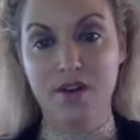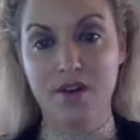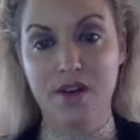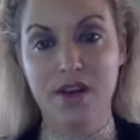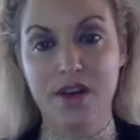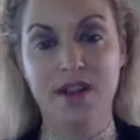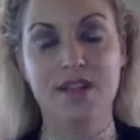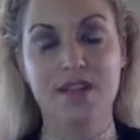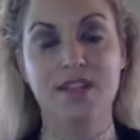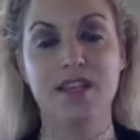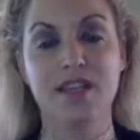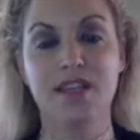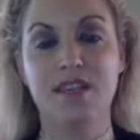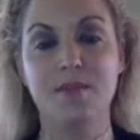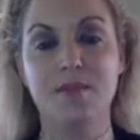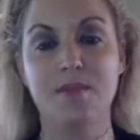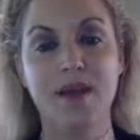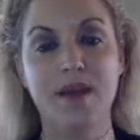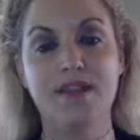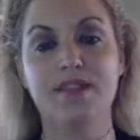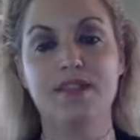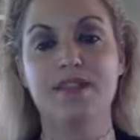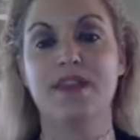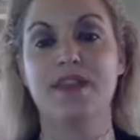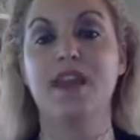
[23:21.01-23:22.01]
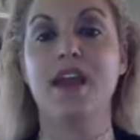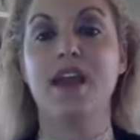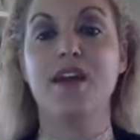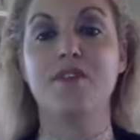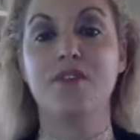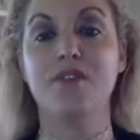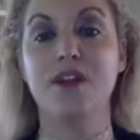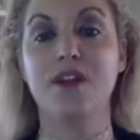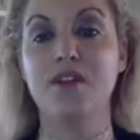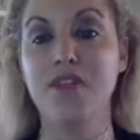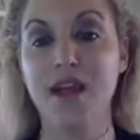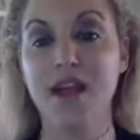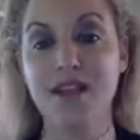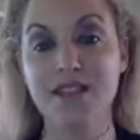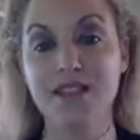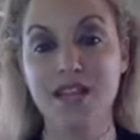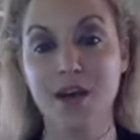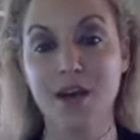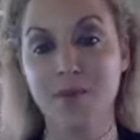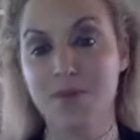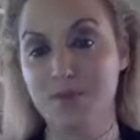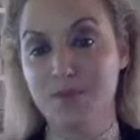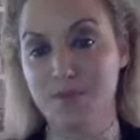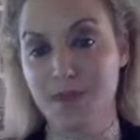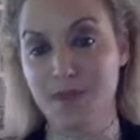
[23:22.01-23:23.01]
And it's like the best thing ever. And that's
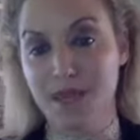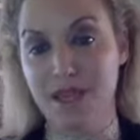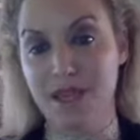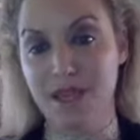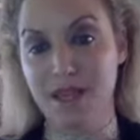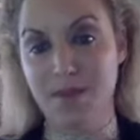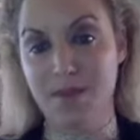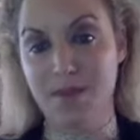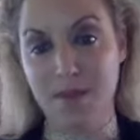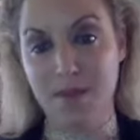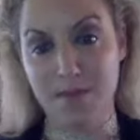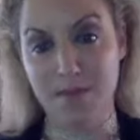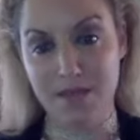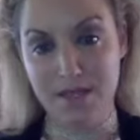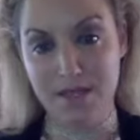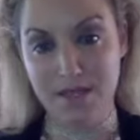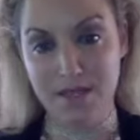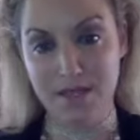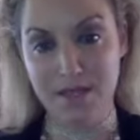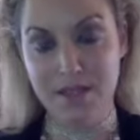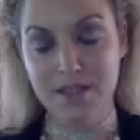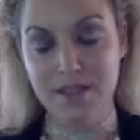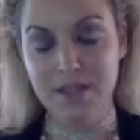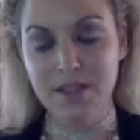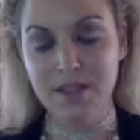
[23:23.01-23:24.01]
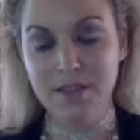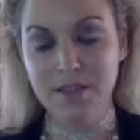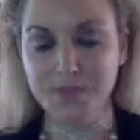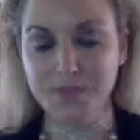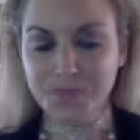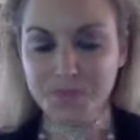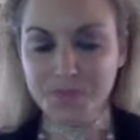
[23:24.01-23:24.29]
helped me in my business.